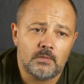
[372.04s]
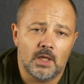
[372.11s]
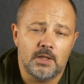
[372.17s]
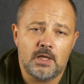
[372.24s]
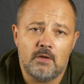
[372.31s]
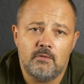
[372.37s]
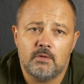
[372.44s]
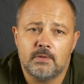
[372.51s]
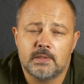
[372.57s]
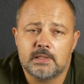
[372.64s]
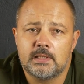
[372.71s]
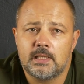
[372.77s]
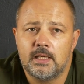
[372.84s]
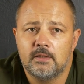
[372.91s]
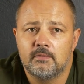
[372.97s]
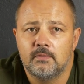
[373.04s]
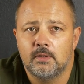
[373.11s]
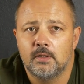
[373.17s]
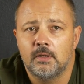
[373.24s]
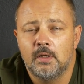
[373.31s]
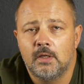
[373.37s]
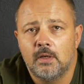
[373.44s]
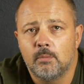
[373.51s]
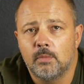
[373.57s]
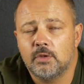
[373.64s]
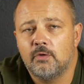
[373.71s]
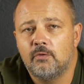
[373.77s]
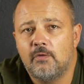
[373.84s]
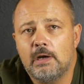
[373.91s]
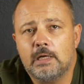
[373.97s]
another side, the
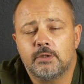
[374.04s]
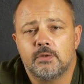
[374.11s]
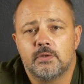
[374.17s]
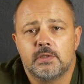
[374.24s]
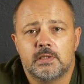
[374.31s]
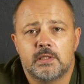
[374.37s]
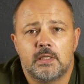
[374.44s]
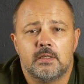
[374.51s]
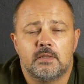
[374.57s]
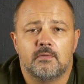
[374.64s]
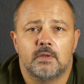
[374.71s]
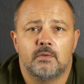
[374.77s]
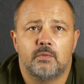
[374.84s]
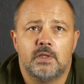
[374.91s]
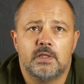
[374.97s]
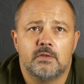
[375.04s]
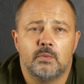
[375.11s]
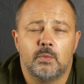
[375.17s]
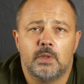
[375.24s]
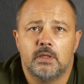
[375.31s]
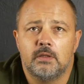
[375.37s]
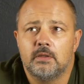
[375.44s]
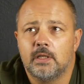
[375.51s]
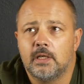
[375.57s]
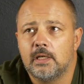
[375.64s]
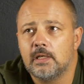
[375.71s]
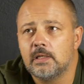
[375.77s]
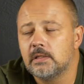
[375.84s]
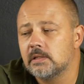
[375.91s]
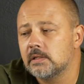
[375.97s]
manufacturer says that this wheel
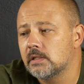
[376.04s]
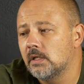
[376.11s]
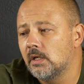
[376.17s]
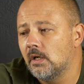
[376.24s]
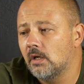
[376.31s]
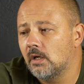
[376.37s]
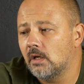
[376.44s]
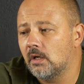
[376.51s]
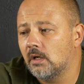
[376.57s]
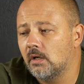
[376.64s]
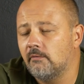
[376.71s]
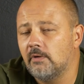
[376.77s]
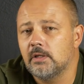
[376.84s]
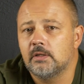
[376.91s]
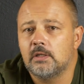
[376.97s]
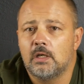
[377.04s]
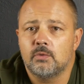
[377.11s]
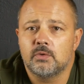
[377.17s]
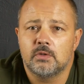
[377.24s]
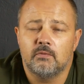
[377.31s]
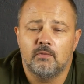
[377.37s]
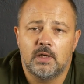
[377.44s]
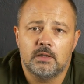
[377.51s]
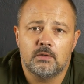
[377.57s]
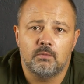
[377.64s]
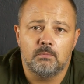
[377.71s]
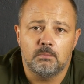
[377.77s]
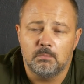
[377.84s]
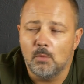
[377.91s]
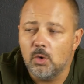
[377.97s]
has 1000
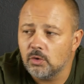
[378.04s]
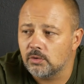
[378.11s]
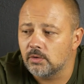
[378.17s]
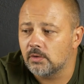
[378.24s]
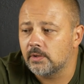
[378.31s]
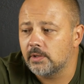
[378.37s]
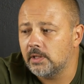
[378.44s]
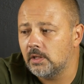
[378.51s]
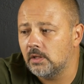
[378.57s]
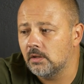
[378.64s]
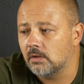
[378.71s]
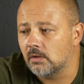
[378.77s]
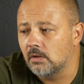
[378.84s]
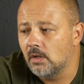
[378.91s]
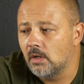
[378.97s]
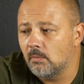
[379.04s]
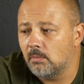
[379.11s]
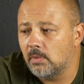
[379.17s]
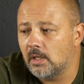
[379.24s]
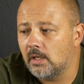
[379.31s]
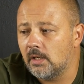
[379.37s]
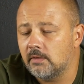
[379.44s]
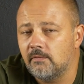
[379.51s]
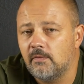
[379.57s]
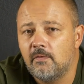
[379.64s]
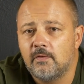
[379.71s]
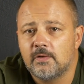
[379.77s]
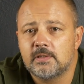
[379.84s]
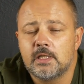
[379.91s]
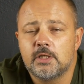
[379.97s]
watt motor here, but
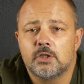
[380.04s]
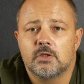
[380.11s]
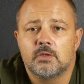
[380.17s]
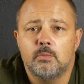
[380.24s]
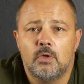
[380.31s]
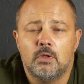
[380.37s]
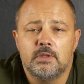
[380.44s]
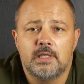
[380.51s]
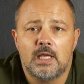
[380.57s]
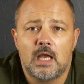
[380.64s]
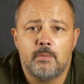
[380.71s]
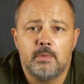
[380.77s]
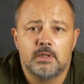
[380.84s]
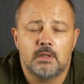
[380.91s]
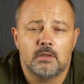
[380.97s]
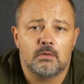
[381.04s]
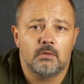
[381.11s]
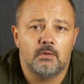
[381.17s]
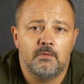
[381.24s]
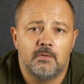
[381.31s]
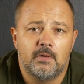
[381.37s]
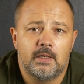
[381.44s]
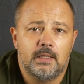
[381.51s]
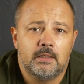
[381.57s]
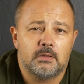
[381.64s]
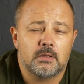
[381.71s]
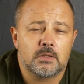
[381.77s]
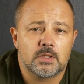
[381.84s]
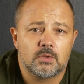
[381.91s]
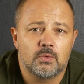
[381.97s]
with such a small diameter of
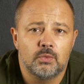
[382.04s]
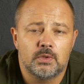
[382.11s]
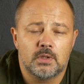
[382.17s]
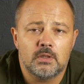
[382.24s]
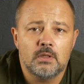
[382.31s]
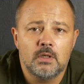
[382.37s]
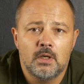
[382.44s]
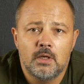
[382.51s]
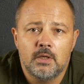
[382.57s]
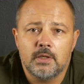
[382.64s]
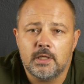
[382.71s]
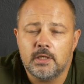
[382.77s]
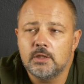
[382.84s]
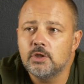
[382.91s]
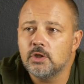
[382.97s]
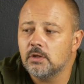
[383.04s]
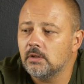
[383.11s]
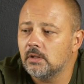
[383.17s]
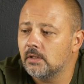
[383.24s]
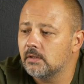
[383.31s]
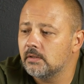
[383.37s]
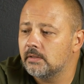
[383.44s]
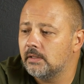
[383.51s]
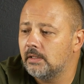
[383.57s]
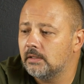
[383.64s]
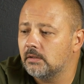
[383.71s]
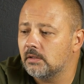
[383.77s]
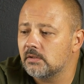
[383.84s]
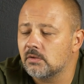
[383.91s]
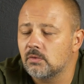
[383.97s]
electric scooter engine and
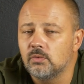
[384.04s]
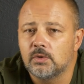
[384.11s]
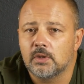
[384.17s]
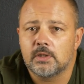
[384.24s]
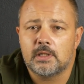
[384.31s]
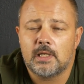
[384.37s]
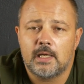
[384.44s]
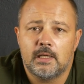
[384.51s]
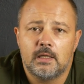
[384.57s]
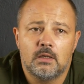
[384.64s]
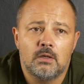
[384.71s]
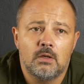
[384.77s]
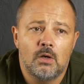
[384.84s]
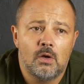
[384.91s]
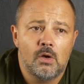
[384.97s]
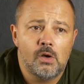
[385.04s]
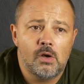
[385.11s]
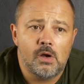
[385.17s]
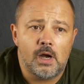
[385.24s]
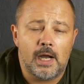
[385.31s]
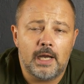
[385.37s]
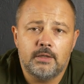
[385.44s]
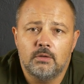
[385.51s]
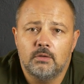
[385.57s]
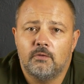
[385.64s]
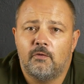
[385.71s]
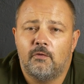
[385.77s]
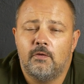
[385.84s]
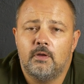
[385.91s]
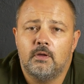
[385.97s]
electric scooter tire, I don't
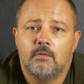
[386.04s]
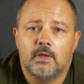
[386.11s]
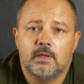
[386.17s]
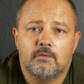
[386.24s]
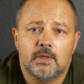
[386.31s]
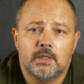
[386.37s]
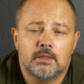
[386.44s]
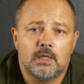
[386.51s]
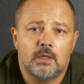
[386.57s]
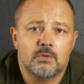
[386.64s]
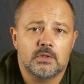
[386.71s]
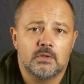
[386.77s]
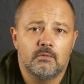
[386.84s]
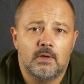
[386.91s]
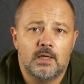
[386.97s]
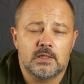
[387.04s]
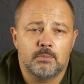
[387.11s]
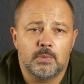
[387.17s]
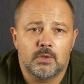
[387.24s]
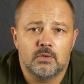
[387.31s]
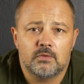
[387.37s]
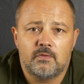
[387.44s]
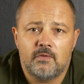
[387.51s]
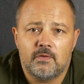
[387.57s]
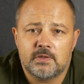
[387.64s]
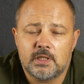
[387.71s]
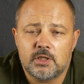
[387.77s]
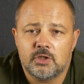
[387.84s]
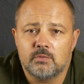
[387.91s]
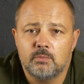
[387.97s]
feel that 1000 watts, because with
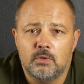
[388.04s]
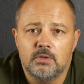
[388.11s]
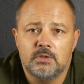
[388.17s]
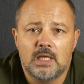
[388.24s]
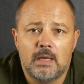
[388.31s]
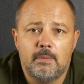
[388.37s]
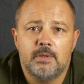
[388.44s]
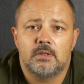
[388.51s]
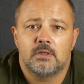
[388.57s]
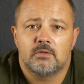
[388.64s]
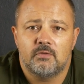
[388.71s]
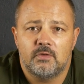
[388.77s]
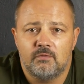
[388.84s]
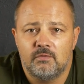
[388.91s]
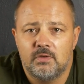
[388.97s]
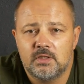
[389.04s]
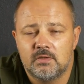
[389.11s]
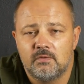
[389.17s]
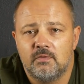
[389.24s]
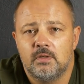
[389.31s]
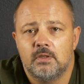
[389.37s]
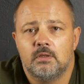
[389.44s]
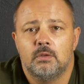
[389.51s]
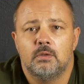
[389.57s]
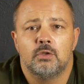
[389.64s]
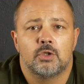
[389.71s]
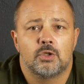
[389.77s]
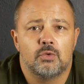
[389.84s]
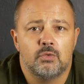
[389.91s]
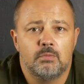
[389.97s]
such small diameters this wheel
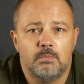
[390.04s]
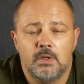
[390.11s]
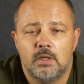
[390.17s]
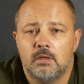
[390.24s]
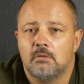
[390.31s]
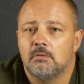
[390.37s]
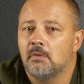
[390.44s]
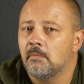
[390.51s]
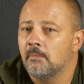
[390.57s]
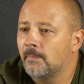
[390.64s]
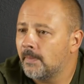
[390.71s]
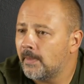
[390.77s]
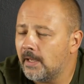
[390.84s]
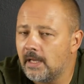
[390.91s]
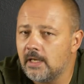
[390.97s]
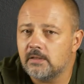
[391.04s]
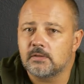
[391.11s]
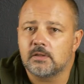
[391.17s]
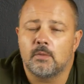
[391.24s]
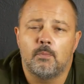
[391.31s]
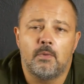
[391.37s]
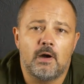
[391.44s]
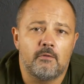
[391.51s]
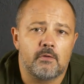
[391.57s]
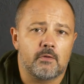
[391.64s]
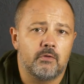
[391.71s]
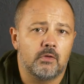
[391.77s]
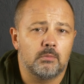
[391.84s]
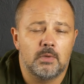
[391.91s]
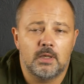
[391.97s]
should be extra
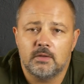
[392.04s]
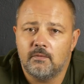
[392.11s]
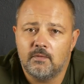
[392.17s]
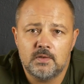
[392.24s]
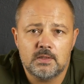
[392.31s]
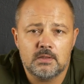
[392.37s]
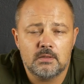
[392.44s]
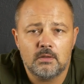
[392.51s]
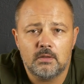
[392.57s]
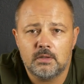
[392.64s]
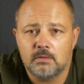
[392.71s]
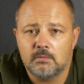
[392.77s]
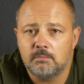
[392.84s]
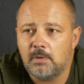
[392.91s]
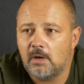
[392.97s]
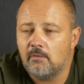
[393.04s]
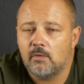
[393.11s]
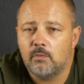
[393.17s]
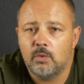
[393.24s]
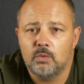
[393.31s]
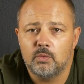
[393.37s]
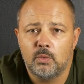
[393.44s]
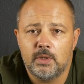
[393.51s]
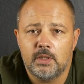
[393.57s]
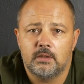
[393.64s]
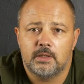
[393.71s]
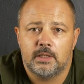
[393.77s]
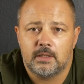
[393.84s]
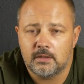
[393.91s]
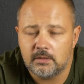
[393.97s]
powerful, but this is not powerful
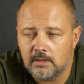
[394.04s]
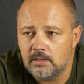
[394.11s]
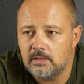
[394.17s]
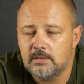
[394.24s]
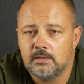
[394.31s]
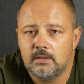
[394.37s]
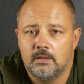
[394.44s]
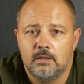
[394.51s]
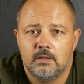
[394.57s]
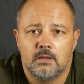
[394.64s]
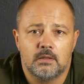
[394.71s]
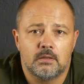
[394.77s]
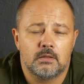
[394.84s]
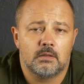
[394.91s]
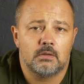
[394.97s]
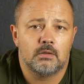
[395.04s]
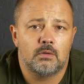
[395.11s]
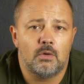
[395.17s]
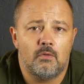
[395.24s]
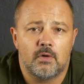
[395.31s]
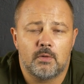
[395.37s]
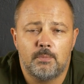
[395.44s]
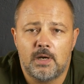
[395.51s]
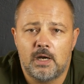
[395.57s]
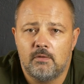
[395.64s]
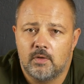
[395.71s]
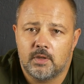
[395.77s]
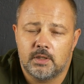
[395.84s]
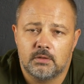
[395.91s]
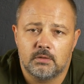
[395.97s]
wheel. I can easily
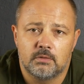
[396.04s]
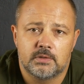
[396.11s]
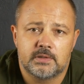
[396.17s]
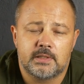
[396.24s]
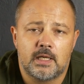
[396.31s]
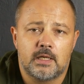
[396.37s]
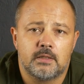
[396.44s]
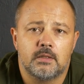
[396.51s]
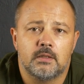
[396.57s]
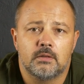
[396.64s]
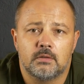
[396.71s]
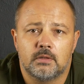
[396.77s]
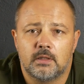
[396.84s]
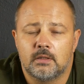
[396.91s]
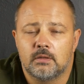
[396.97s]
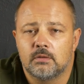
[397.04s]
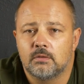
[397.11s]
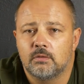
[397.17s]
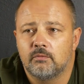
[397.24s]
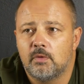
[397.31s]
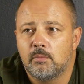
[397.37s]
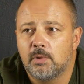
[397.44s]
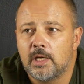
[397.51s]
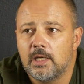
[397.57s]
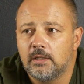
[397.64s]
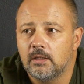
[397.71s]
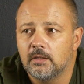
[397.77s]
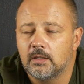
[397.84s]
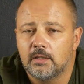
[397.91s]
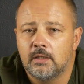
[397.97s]
overpower it on starting and on the
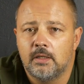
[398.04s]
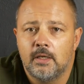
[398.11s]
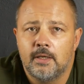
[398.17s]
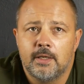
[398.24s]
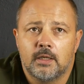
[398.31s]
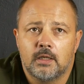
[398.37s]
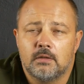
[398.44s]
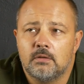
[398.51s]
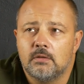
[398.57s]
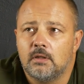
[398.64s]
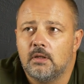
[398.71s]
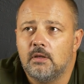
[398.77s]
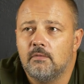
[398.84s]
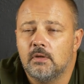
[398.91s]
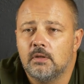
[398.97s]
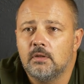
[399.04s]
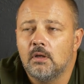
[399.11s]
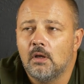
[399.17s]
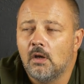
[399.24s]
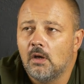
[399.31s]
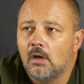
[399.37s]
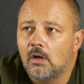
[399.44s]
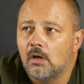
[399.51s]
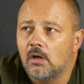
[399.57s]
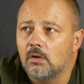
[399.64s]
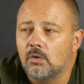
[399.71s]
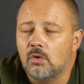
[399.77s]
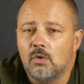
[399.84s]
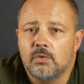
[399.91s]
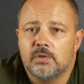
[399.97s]
braking. I cannot even
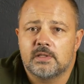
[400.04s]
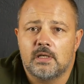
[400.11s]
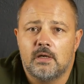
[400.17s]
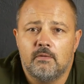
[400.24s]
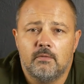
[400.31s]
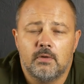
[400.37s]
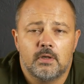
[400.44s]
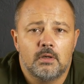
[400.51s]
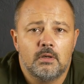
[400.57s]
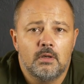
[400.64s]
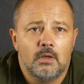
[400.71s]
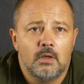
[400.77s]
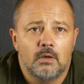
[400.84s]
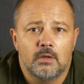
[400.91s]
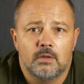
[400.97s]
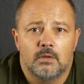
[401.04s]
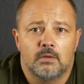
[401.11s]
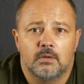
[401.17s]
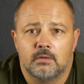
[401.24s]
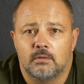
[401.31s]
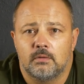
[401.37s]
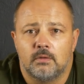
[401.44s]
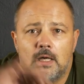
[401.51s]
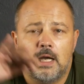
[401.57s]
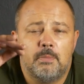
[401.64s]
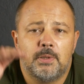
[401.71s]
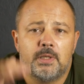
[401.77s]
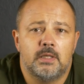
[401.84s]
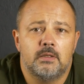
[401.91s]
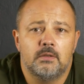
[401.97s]
go somewhere
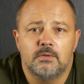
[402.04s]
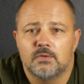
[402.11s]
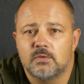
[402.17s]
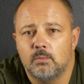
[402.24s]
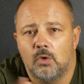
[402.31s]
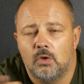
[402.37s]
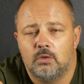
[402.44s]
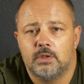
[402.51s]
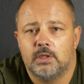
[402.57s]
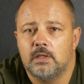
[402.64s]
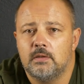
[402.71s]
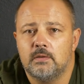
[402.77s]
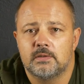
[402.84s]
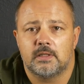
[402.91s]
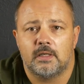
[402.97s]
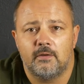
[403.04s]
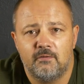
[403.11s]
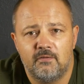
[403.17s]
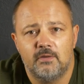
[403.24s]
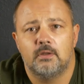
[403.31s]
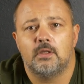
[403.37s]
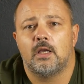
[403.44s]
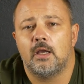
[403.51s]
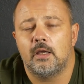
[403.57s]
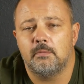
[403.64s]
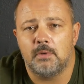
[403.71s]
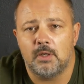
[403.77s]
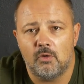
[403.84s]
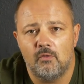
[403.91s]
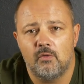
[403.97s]
uphill, small hills. I feel
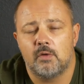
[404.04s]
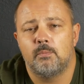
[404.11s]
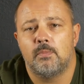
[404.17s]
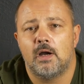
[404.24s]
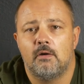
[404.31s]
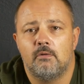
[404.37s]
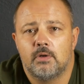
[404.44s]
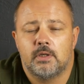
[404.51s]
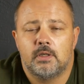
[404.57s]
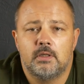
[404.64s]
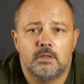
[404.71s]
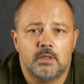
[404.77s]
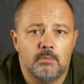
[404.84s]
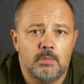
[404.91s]
I overpower it